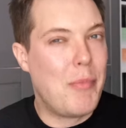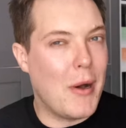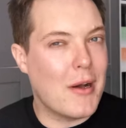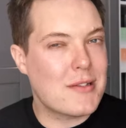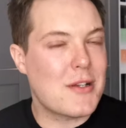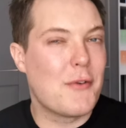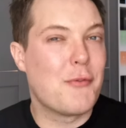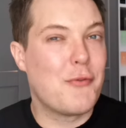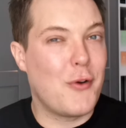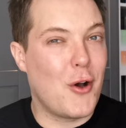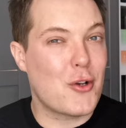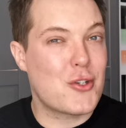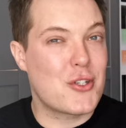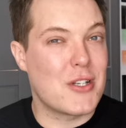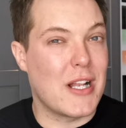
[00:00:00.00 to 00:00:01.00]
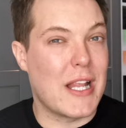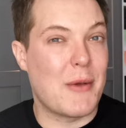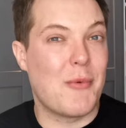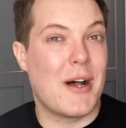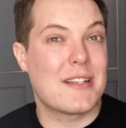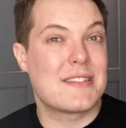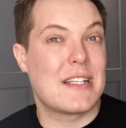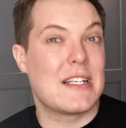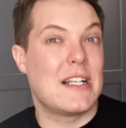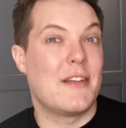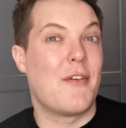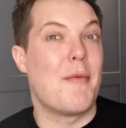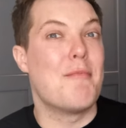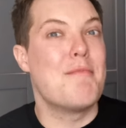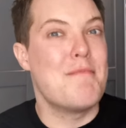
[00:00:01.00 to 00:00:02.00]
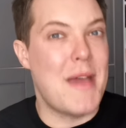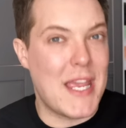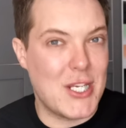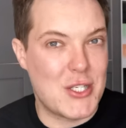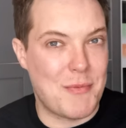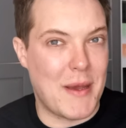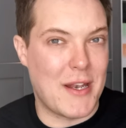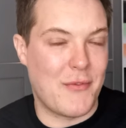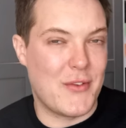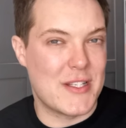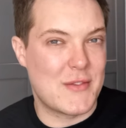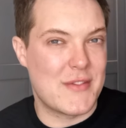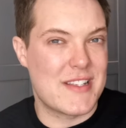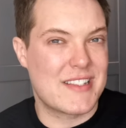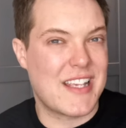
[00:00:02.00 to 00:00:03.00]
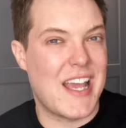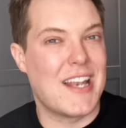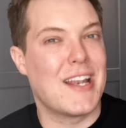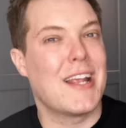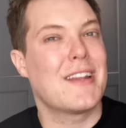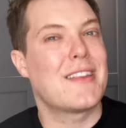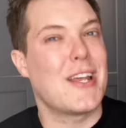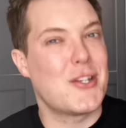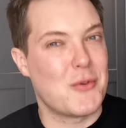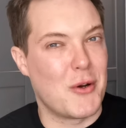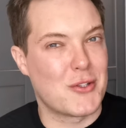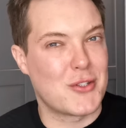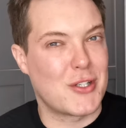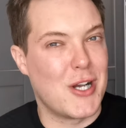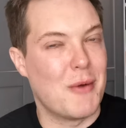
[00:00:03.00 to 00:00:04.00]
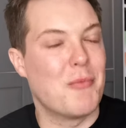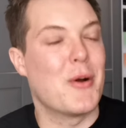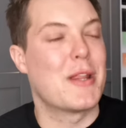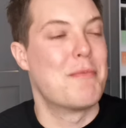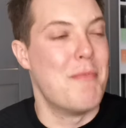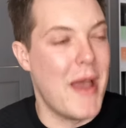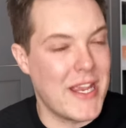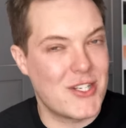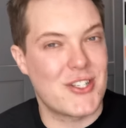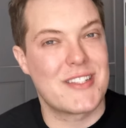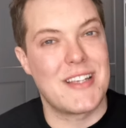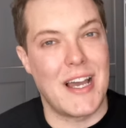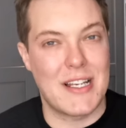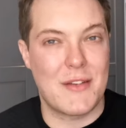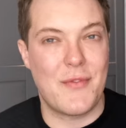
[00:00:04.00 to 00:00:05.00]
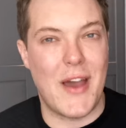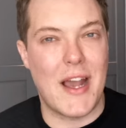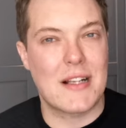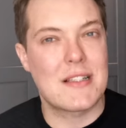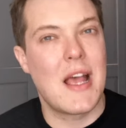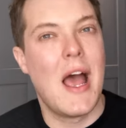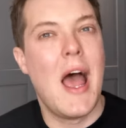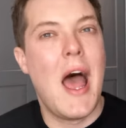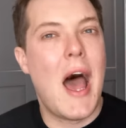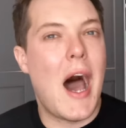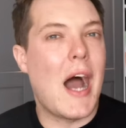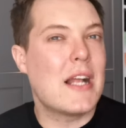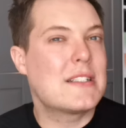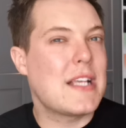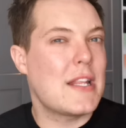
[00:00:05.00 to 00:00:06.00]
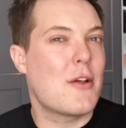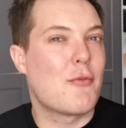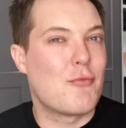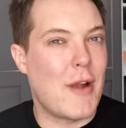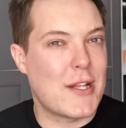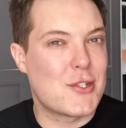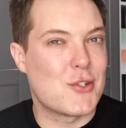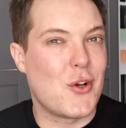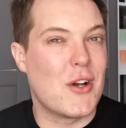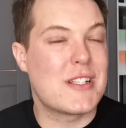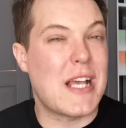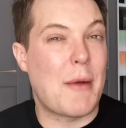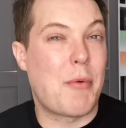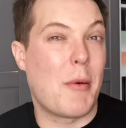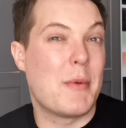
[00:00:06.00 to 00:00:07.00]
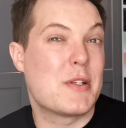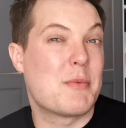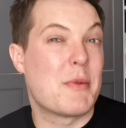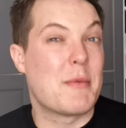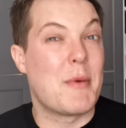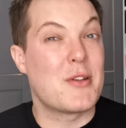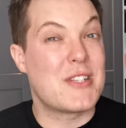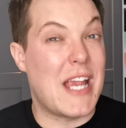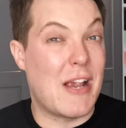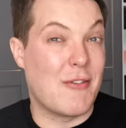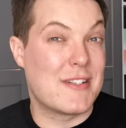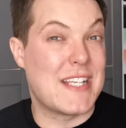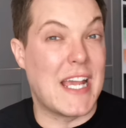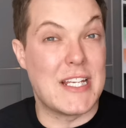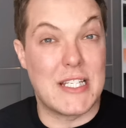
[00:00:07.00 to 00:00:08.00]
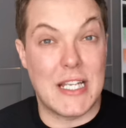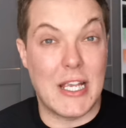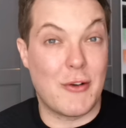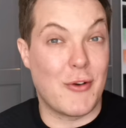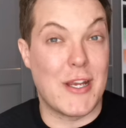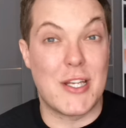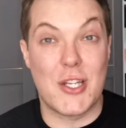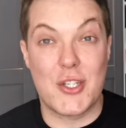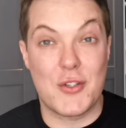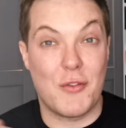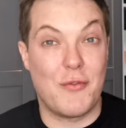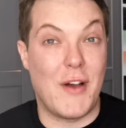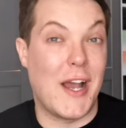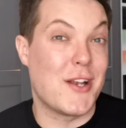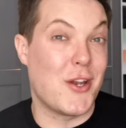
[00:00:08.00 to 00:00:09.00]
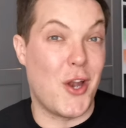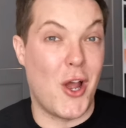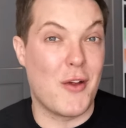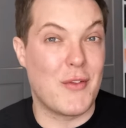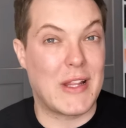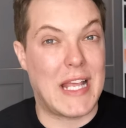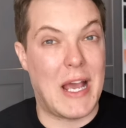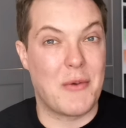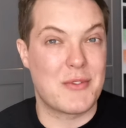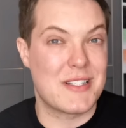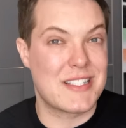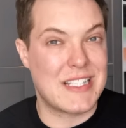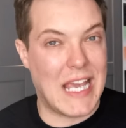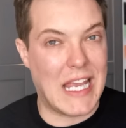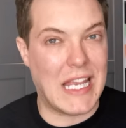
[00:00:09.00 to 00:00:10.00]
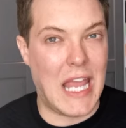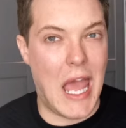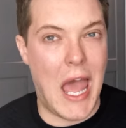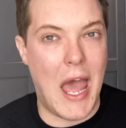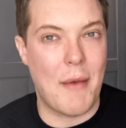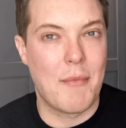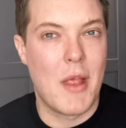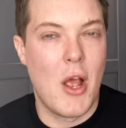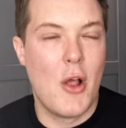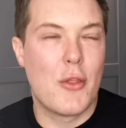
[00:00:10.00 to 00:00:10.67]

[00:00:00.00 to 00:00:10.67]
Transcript: But unfortunately, whilst they deliver major benefits for the skin, they do also come with major side effects. I'd say that retinoids are probably some of the most irritating ingredients you'll find in over-the-counter skincare.